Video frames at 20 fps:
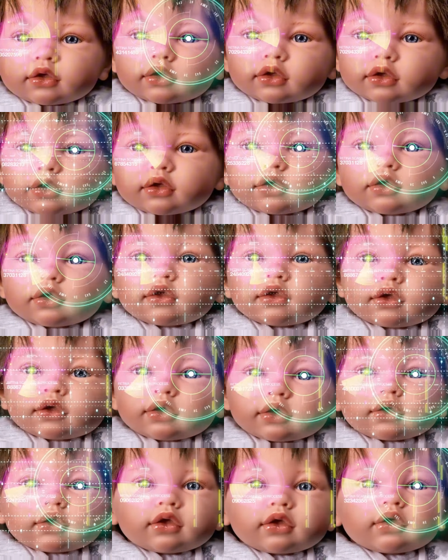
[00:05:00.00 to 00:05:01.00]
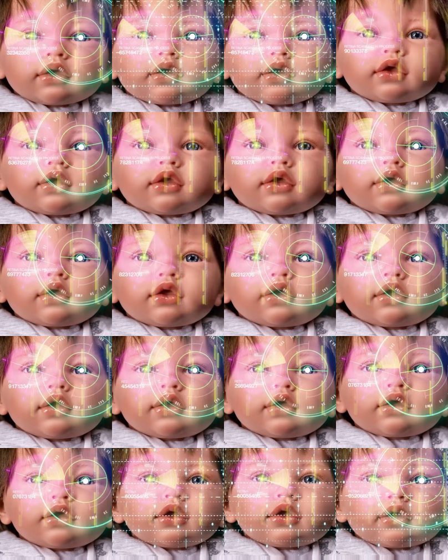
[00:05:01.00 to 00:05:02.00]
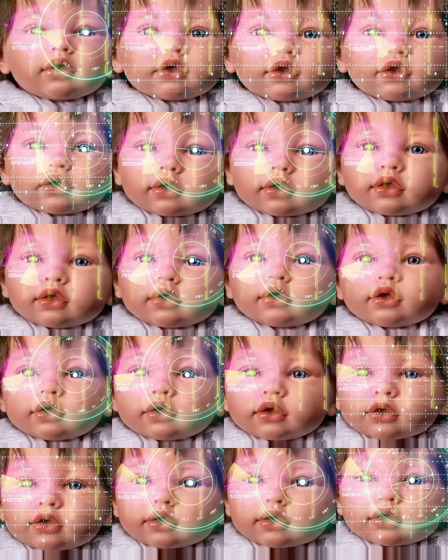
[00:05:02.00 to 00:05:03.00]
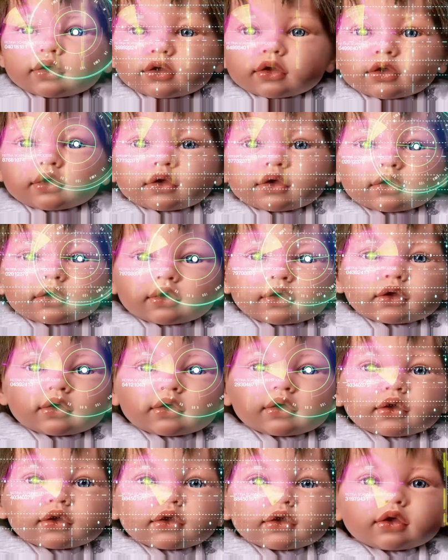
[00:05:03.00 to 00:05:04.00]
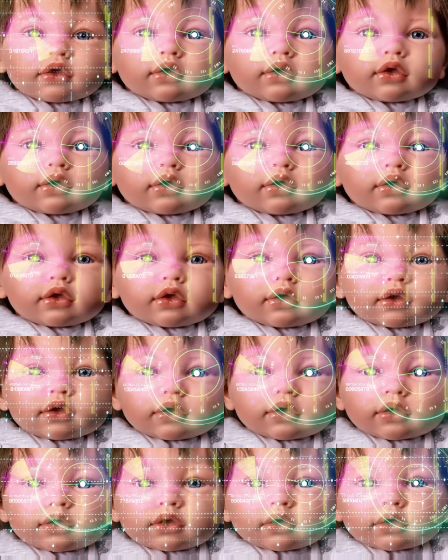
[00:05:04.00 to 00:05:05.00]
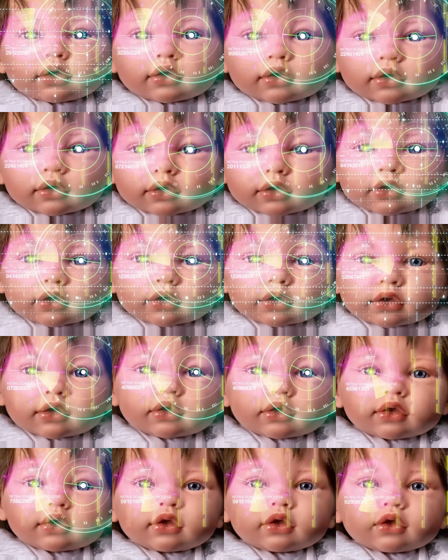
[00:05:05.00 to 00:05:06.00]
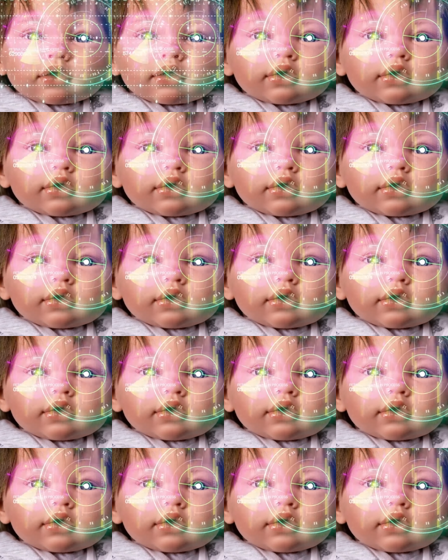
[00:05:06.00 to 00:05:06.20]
Also, sometimes A I can be a little too brainy. Ever played a game and thought, gee, this is